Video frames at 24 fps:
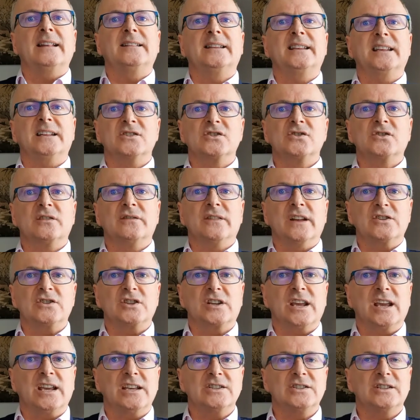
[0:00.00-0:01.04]
the Institute of
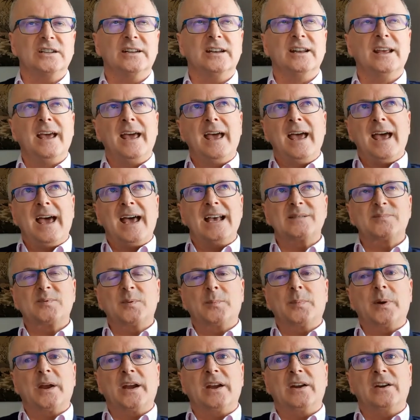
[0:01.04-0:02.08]
Education, has
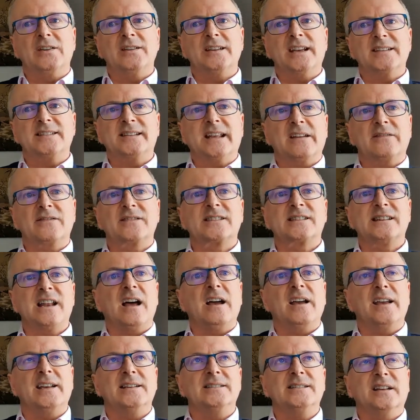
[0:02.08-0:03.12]
prepared a set of
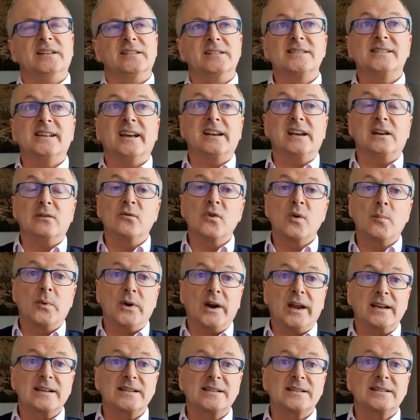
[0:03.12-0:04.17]
slides on designing
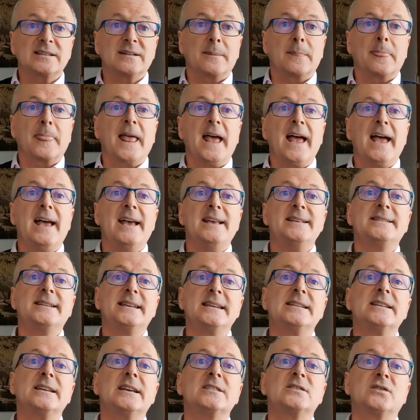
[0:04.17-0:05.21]
rubrics.
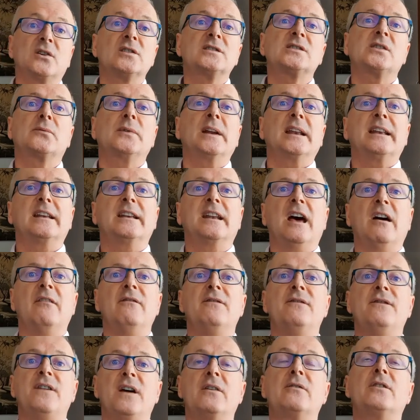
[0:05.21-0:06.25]
Zita has also written a
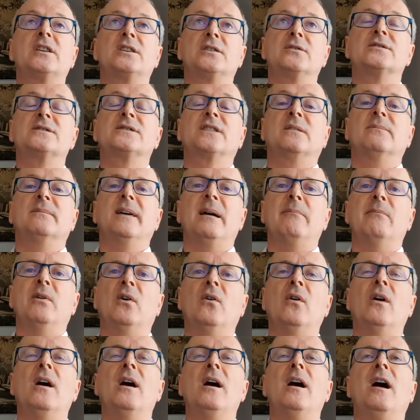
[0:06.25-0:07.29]
very useful
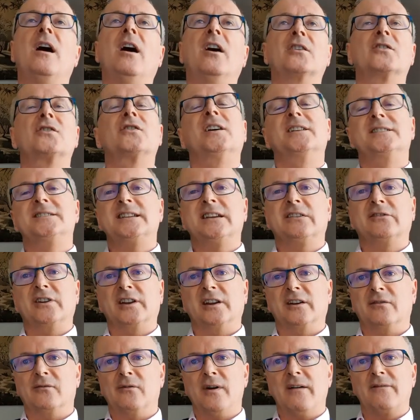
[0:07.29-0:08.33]
memo on
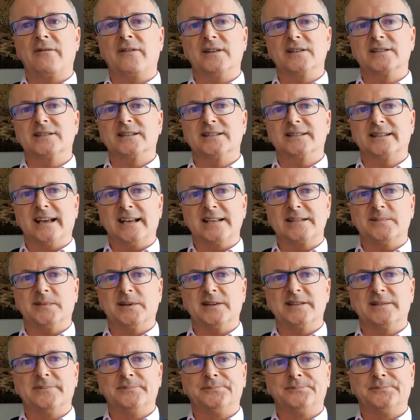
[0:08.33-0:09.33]
criterion referenced assessment.